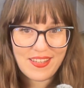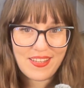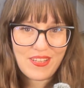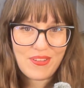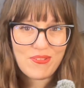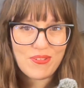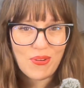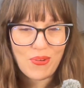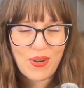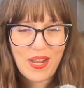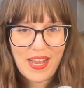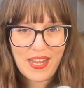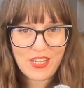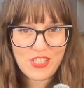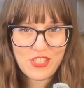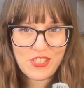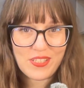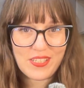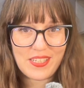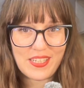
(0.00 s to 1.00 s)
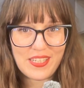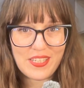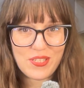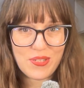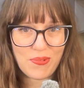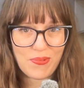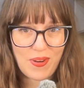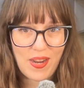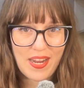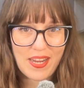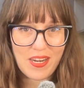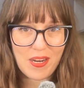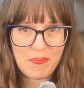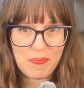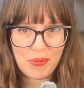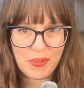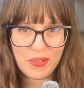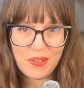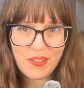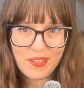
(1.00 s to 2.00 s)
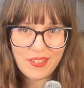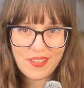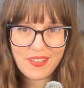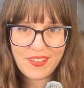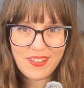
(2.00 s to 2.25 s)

you don't actually need to write a book.